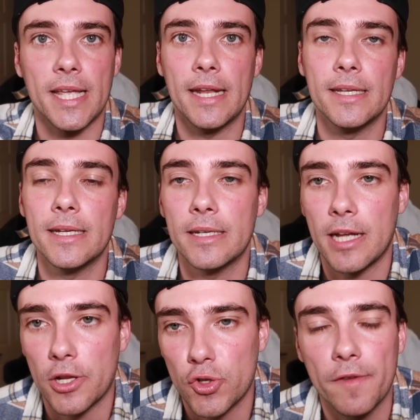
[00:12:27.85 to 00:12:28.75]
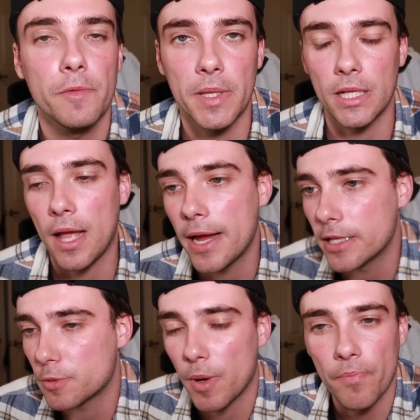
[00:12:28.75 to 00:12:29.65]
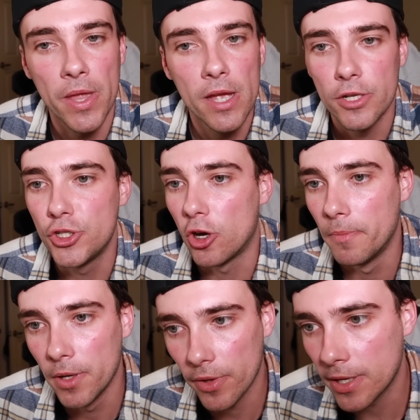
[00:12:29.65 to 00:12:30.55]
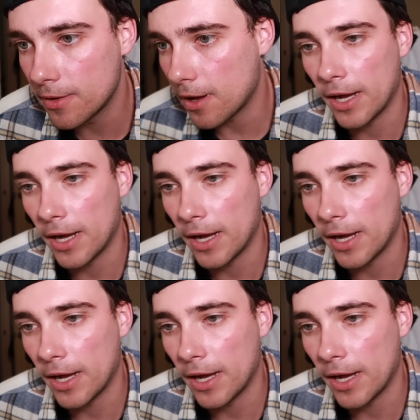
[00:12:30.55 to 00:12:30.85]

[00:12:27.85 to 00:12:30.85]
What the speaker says: Hendon got drafted by the Lions. But Joe Milton,